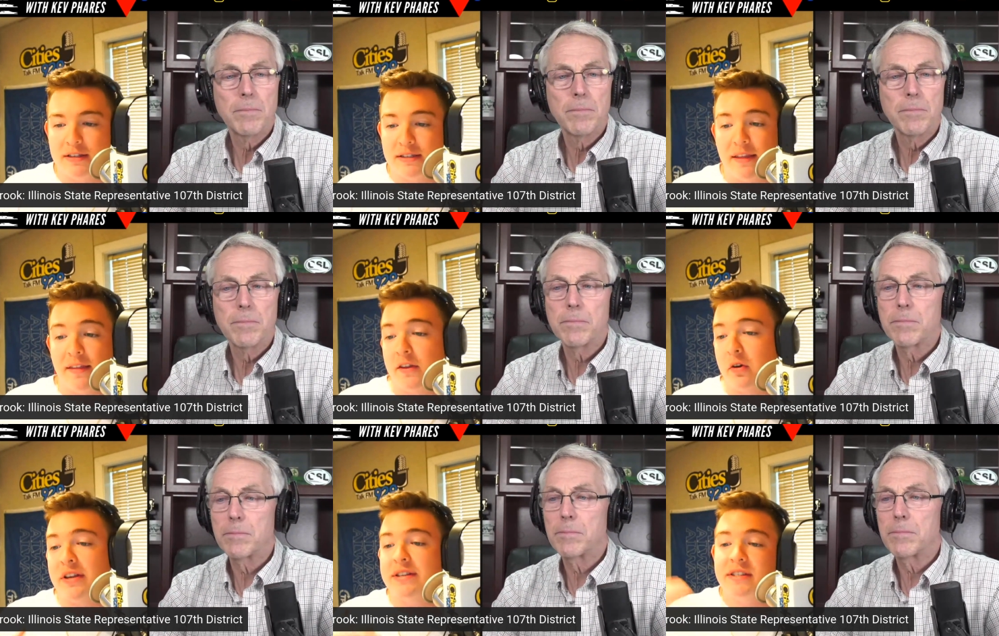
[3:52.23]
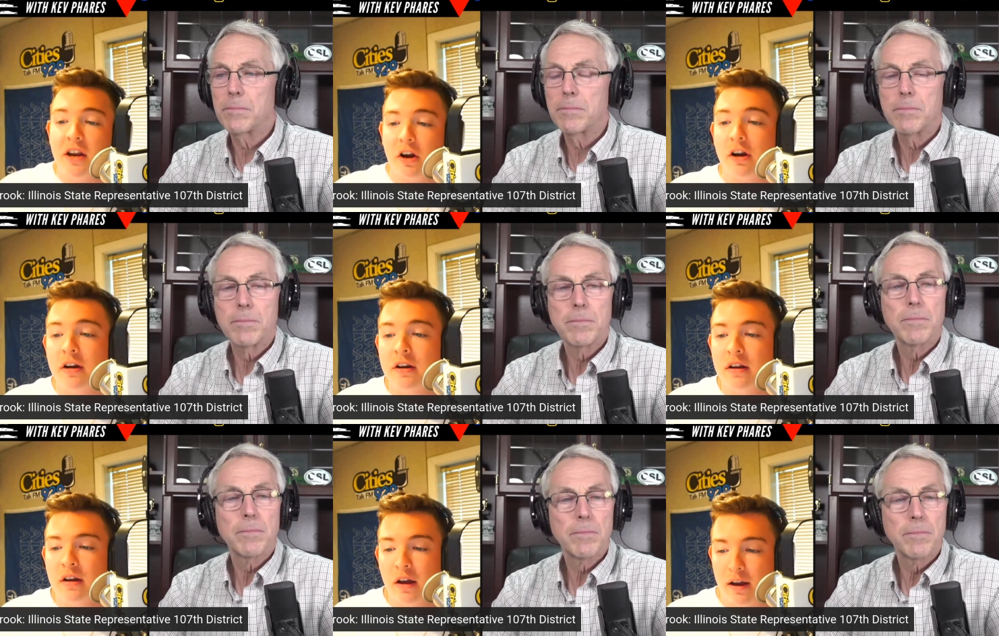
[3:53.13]
Speaker 1: say that they'll consider
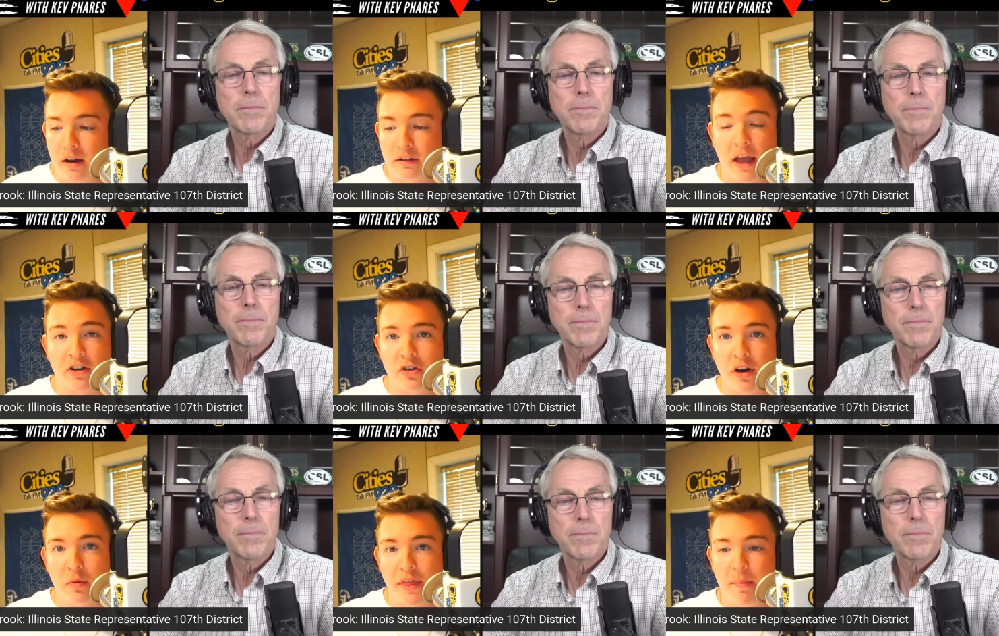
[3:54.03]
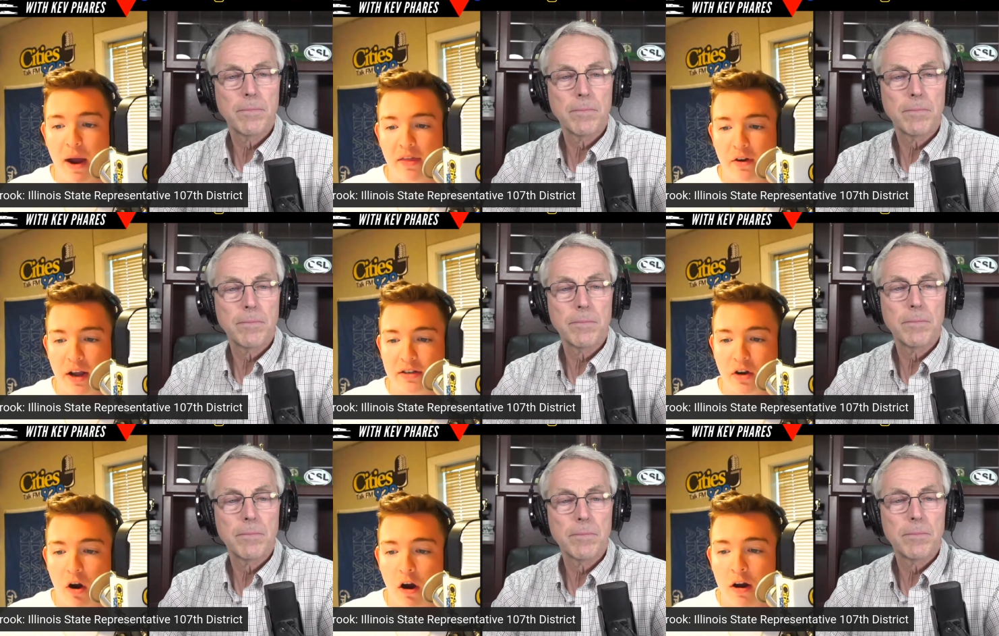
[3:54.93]
uh, electric when they buy their next
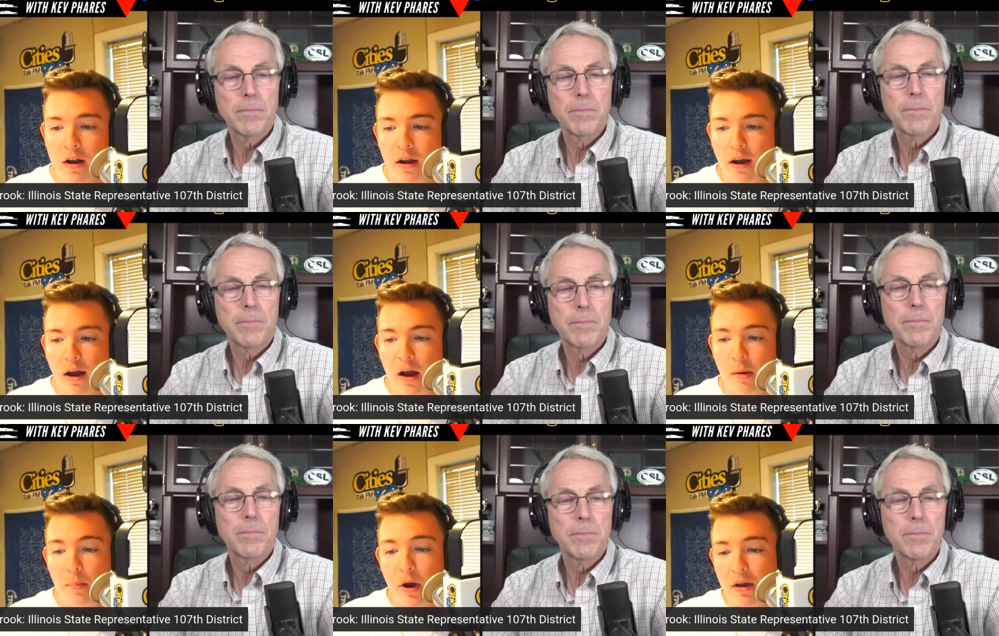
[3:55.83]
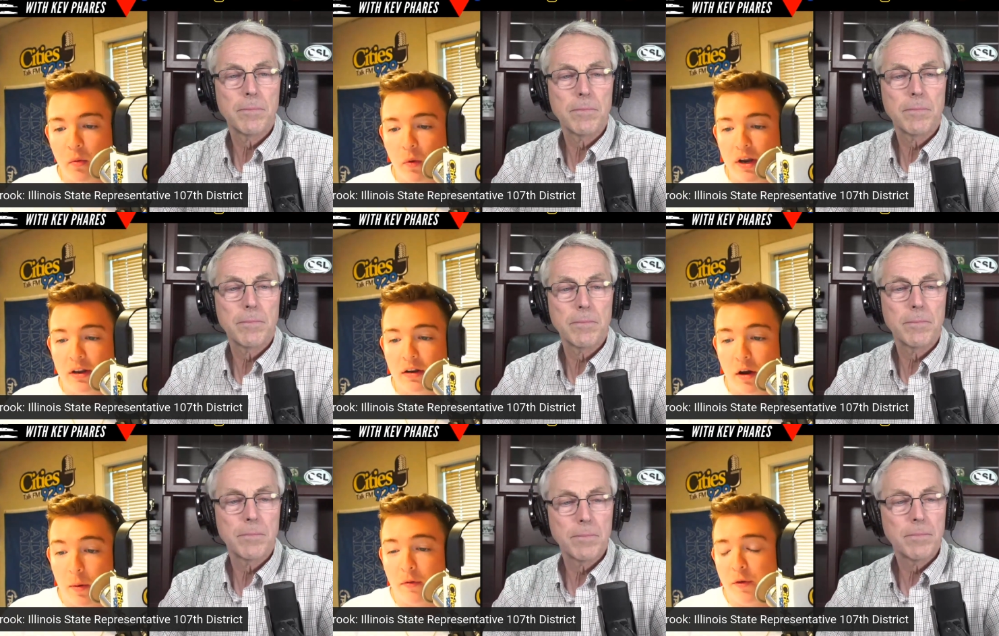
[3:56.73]
car. Uh, but when
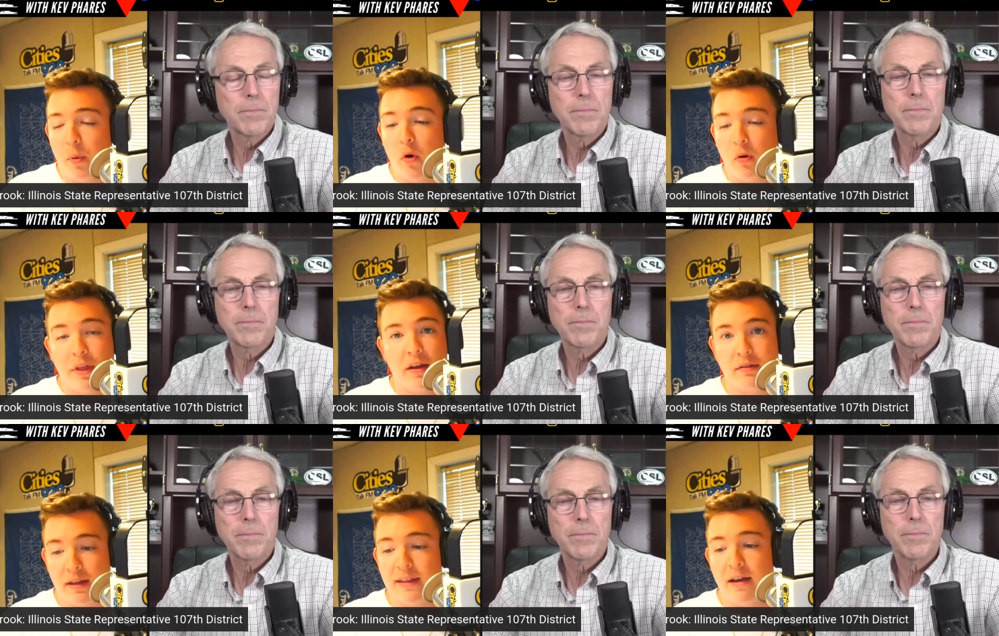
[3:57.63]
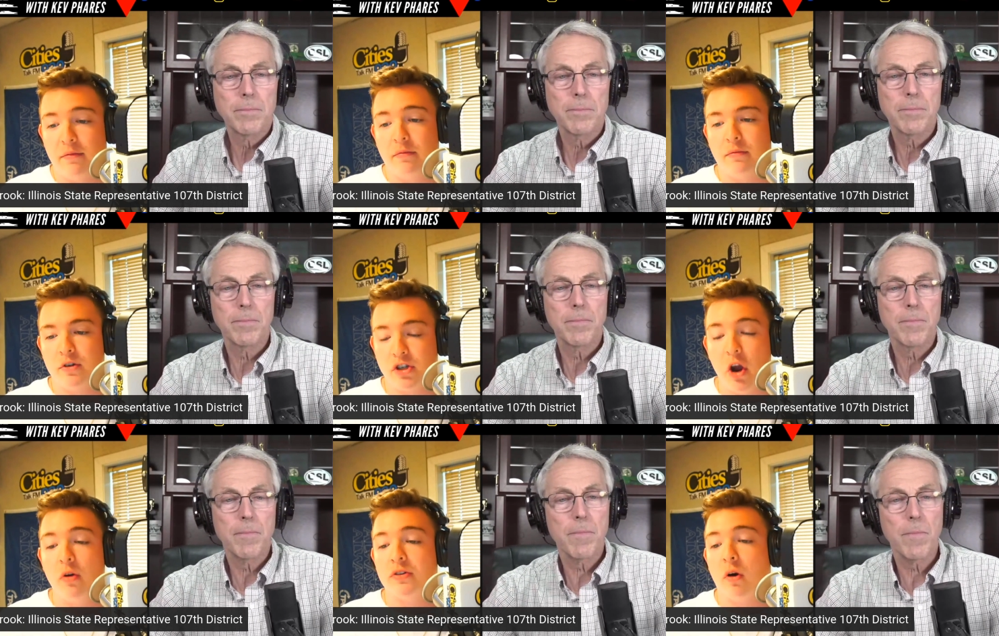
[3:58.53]
uh, the poll that that that
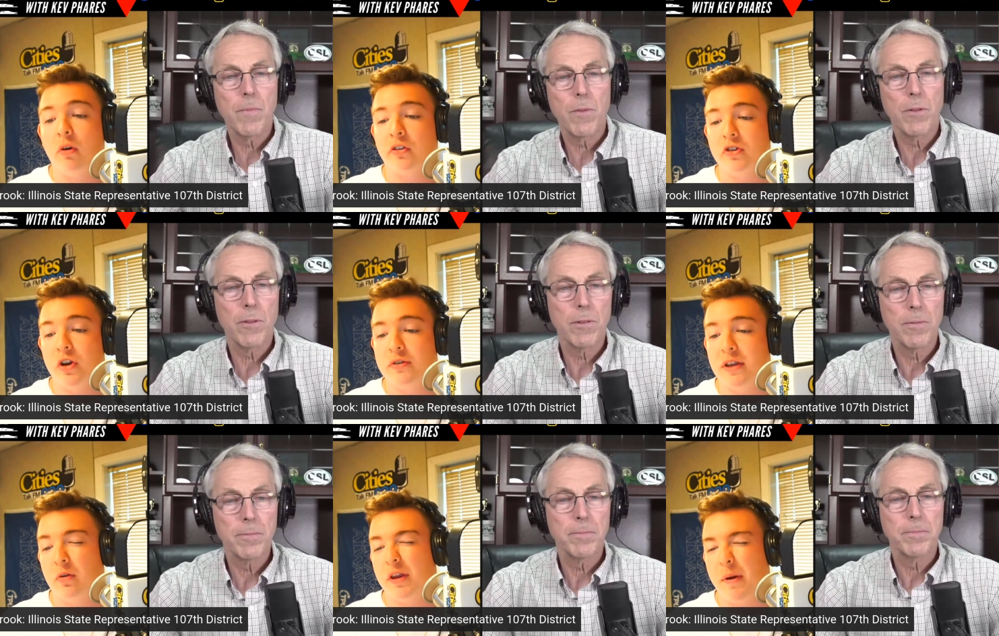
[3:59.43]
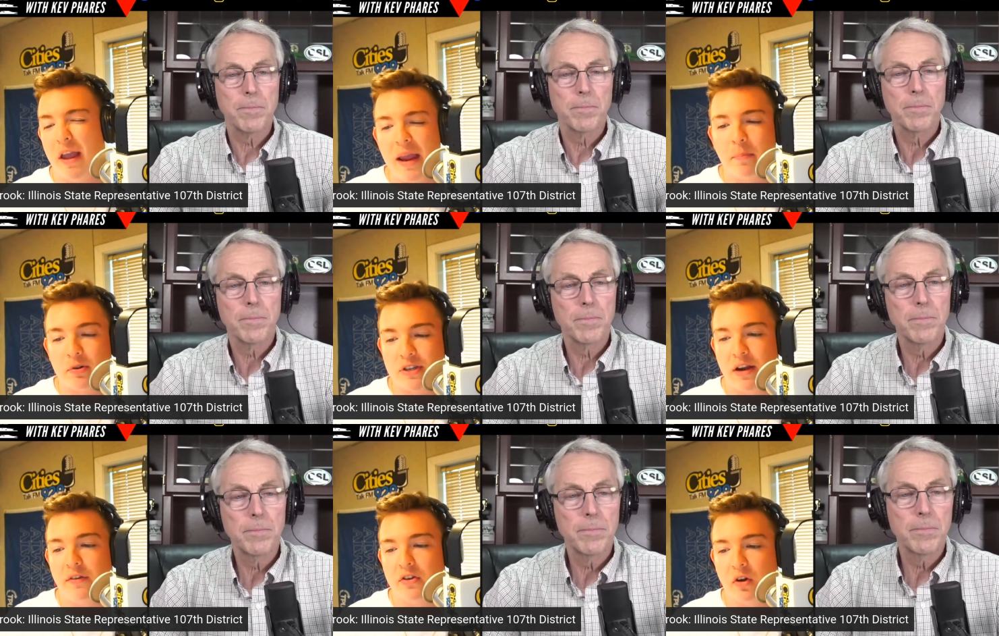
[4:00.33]
shows also shows that only about
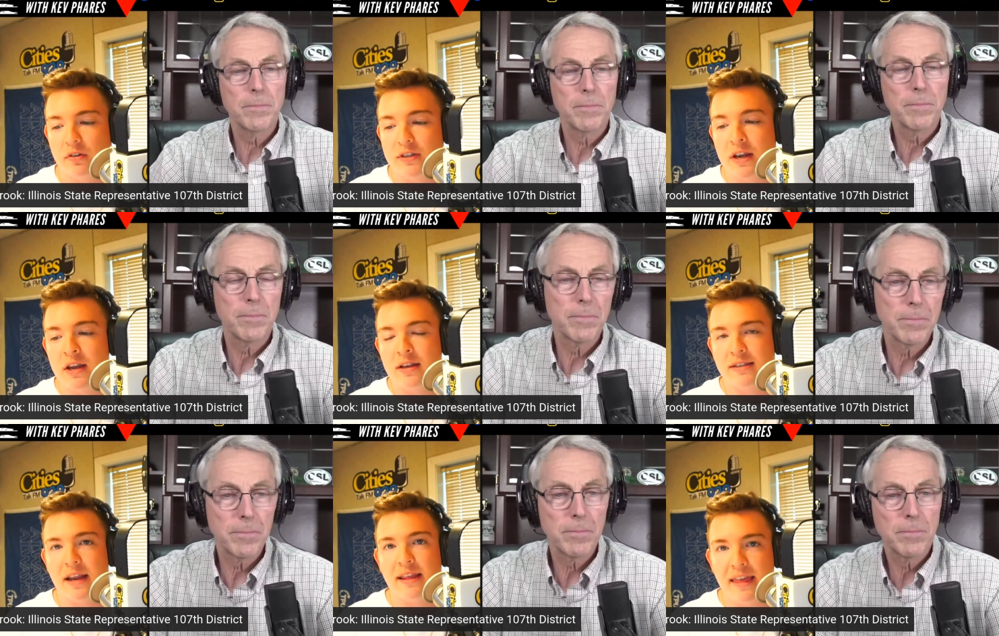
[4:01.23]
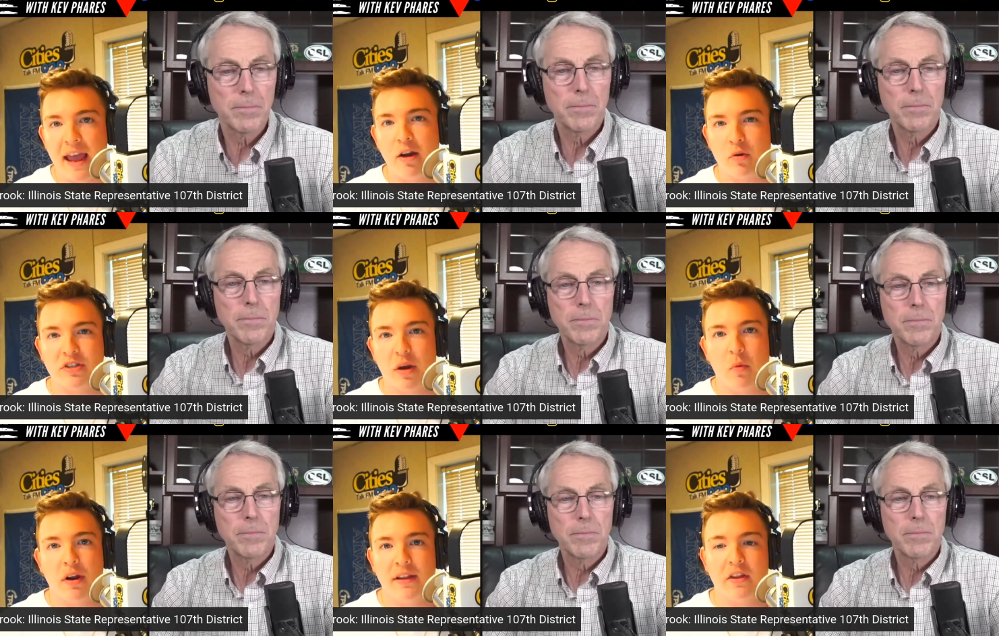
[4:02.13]
8% of adults say they or
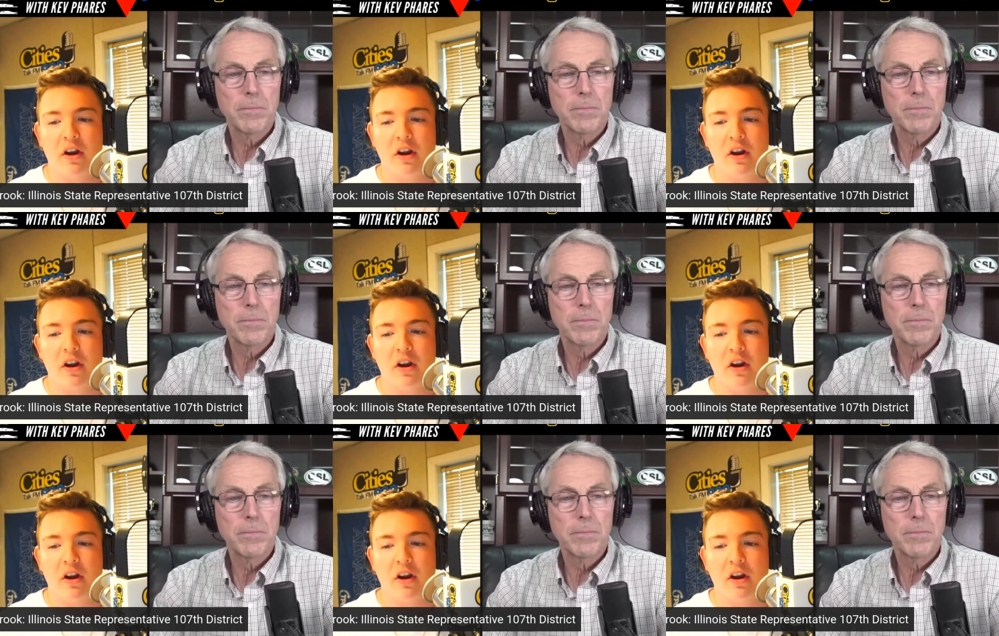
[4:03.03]
someone in their